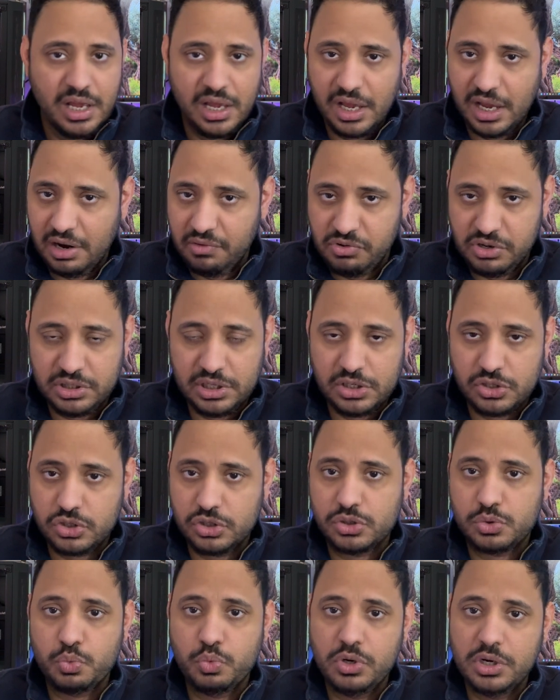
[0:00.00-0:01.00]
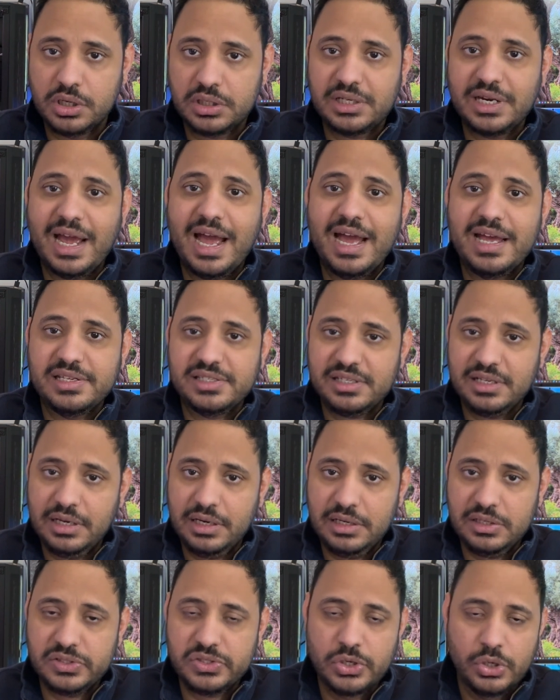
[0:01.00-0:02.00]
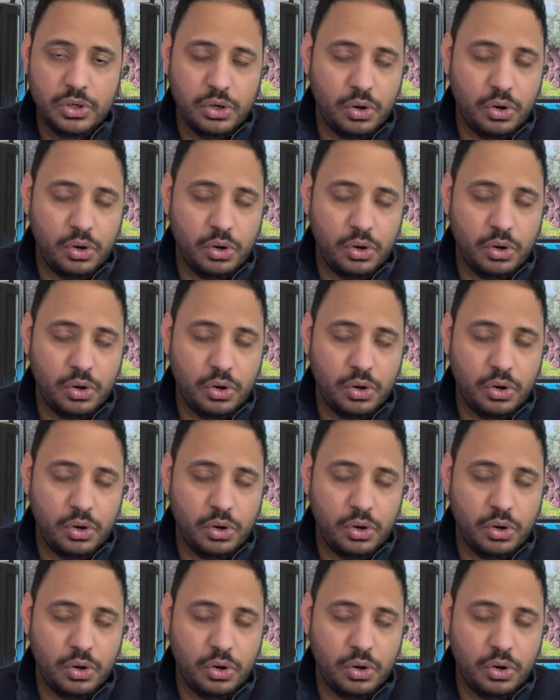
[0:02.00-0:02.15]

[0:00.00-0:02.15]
Everything just worked as is.